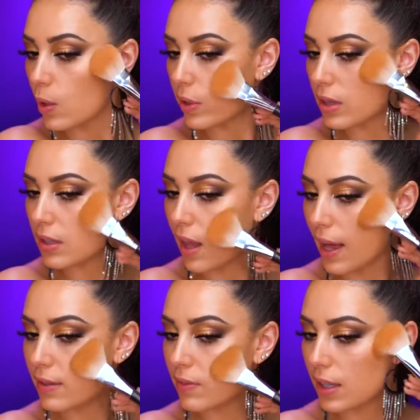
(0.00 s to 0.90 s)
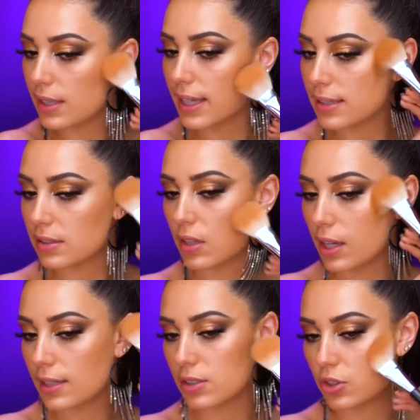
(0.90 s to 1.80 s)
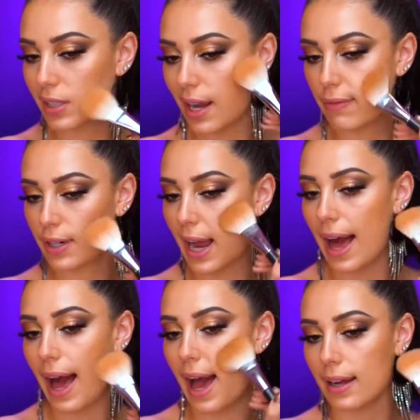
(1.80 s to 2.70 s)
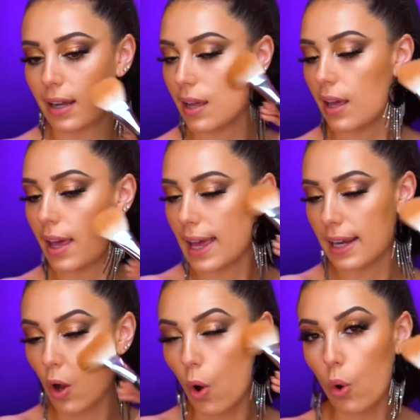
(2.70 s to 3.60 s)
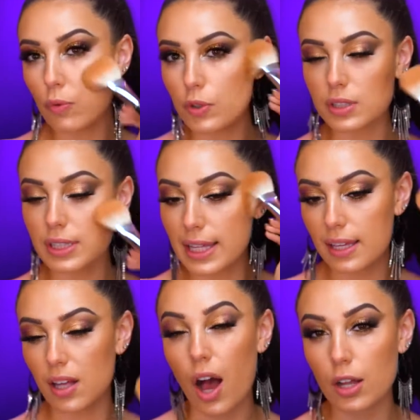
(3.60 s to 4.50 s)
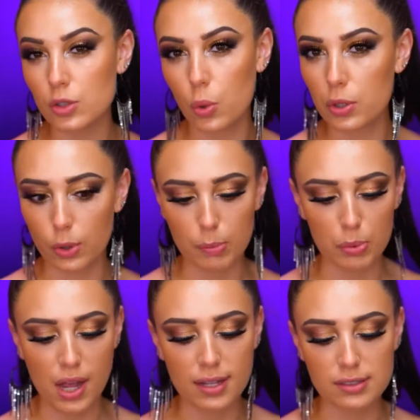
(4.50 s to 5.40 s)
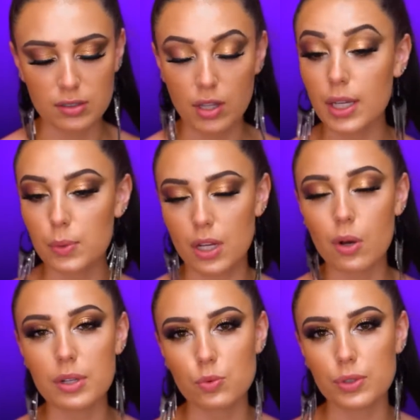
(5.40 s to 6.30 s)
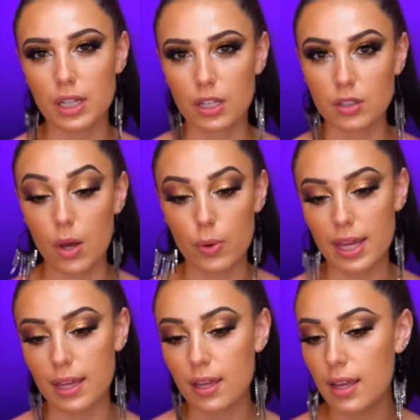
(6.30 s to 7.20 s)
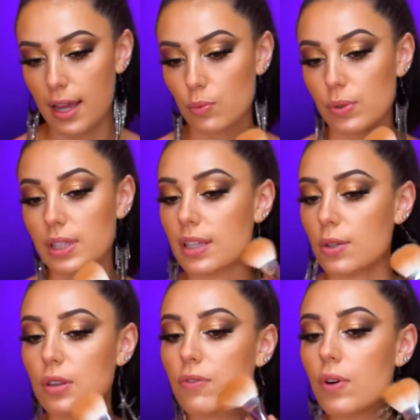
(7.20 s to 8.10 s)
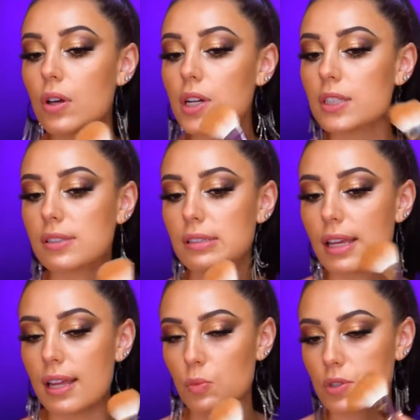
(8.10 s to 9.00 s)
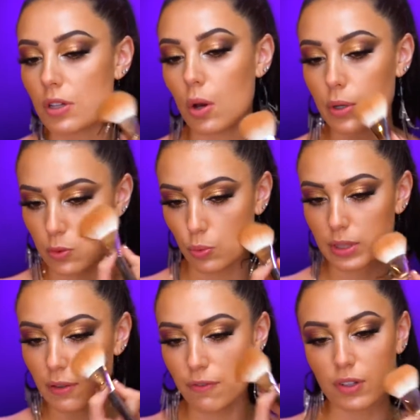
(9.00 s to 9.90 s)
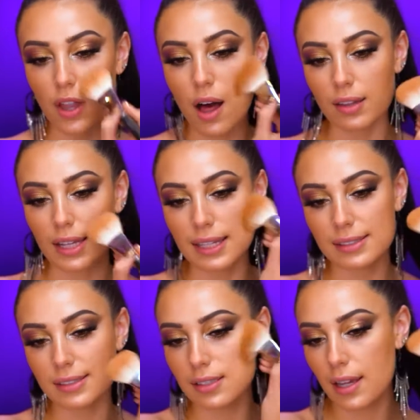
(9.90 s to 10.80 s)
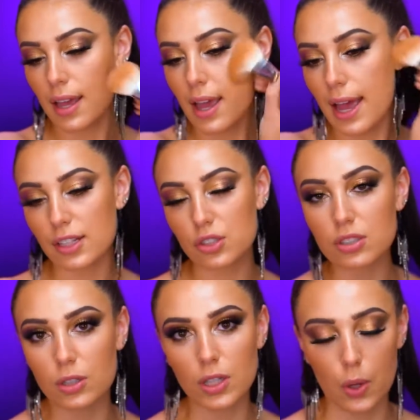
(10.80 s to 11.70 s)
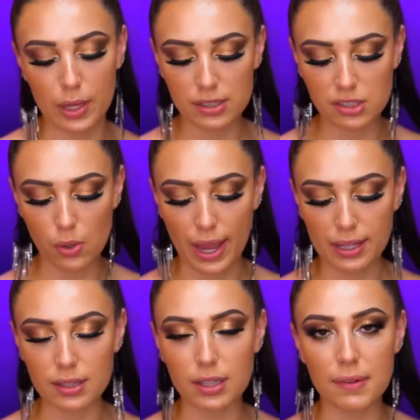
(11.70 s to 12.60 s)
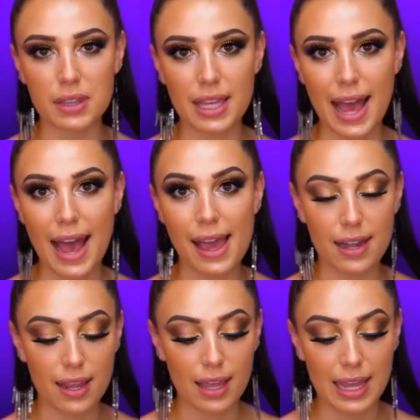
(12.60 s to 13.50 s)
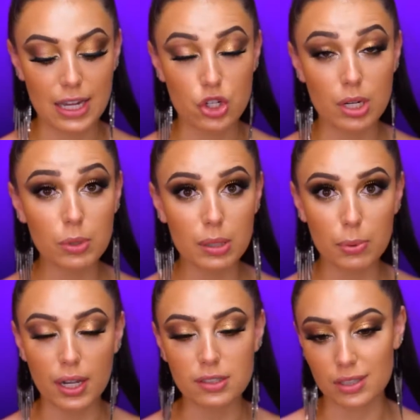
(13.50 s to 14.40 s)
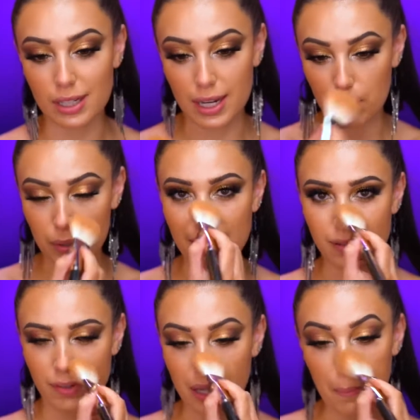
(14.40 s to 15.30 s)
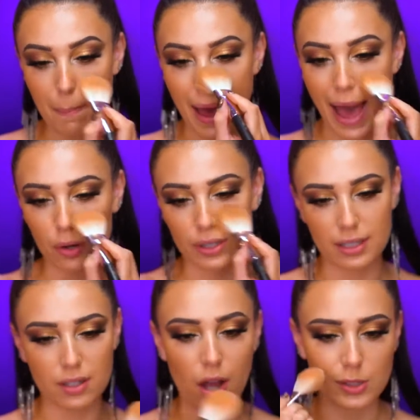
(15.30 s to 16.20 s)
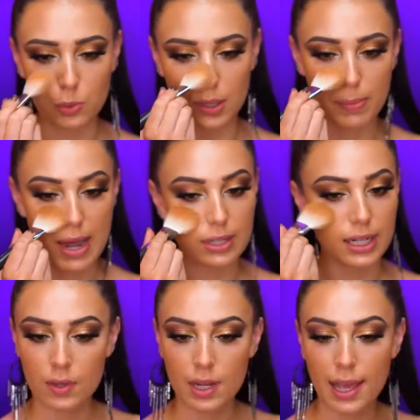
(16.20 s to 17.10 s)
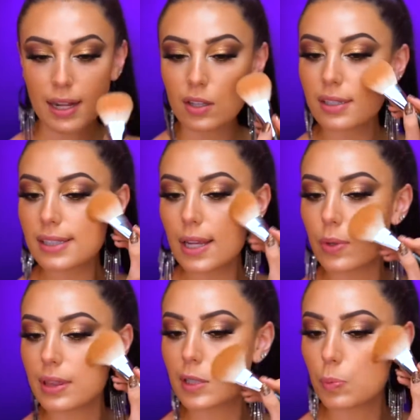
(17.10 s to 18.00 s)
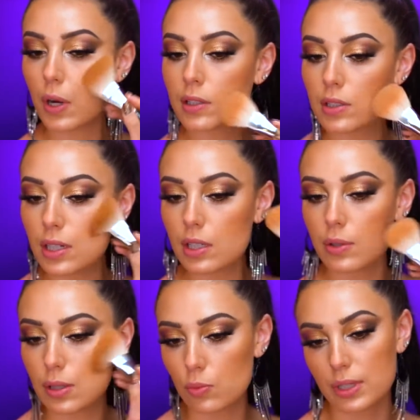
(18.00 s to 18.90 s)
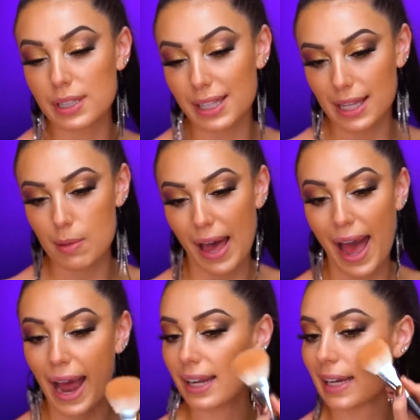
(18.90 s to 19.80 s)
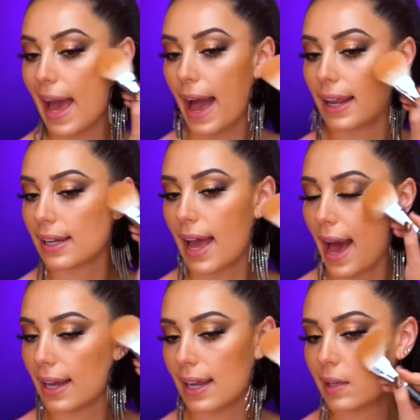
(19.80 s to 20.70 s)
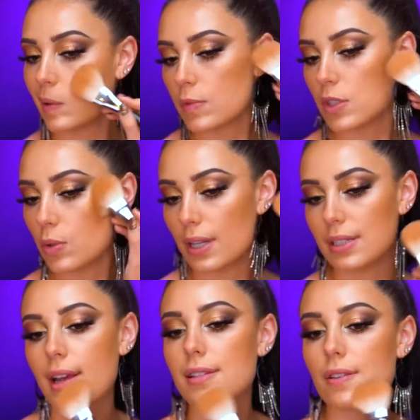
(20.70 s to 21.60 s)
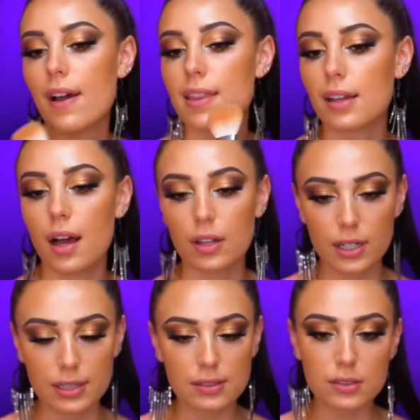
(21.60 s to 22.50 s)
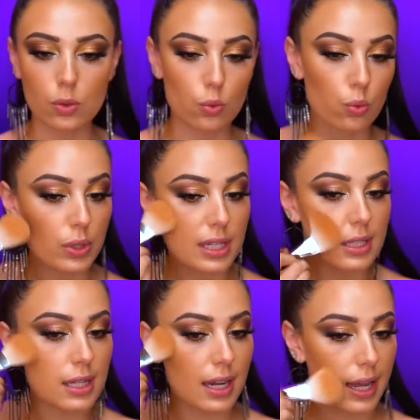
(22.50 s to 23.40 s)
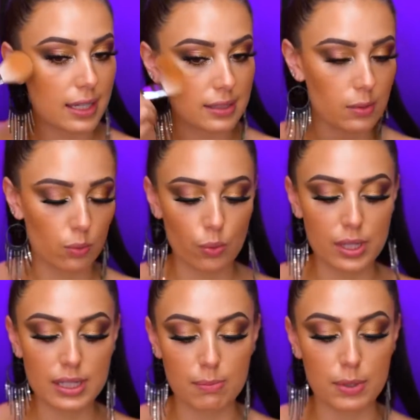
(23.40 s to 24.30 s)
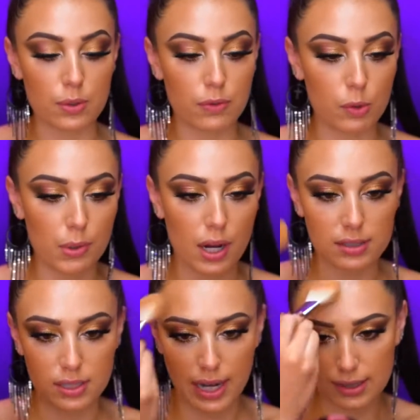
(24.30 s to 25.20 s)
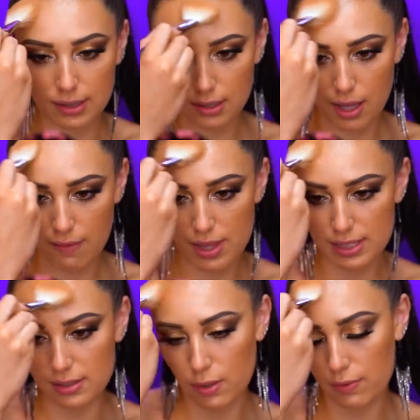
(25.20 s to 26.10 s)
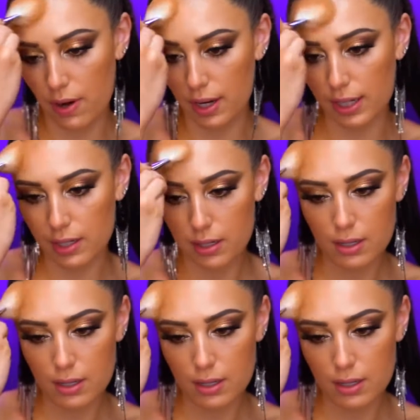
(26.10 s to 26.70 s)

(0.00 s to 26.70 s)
With a lot of Aaliyah's looks, she never had an overly contoured or bronzed look. It was always really glowy and really youthful. Her skin was always really flawless and just glowing, so I love that they had a shimmery bronzer in place of like a matte or like a contouring powder. And it looks like with this bronzer, you can really keep adding and adding and adding to intensify the color. This is a really nice, really beautiful bronzer. I love this so far.